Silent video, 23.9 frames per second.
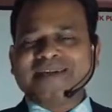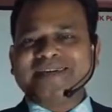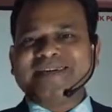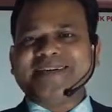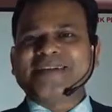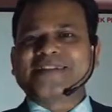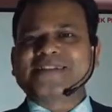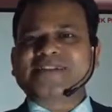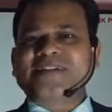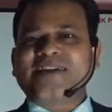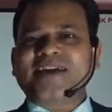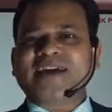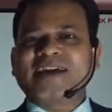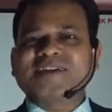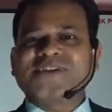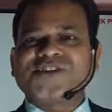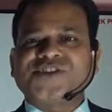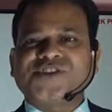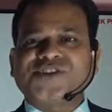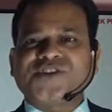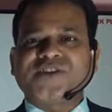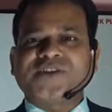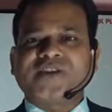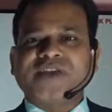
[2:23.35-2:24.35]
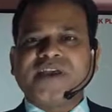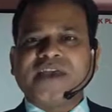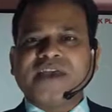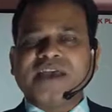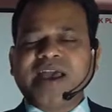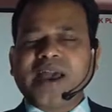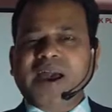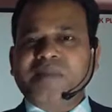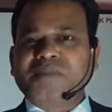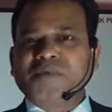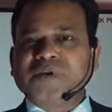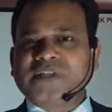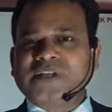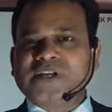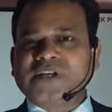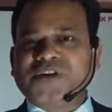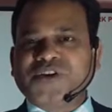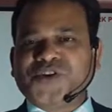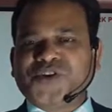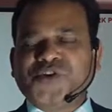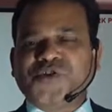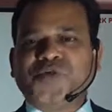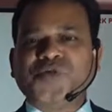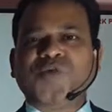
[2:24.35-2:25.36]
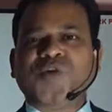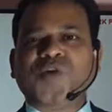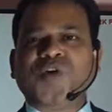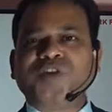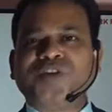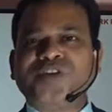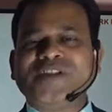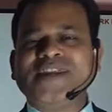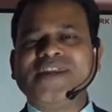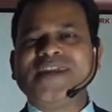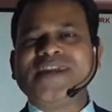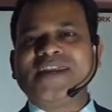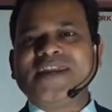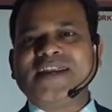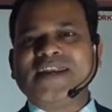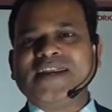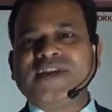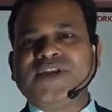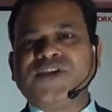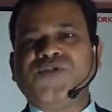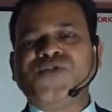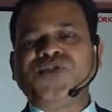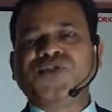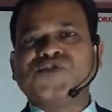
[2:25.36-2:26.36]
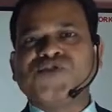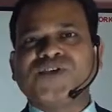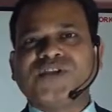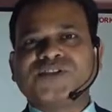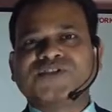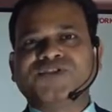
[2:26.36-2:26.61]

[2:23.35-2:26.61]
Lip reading: distraction among the group or the individual.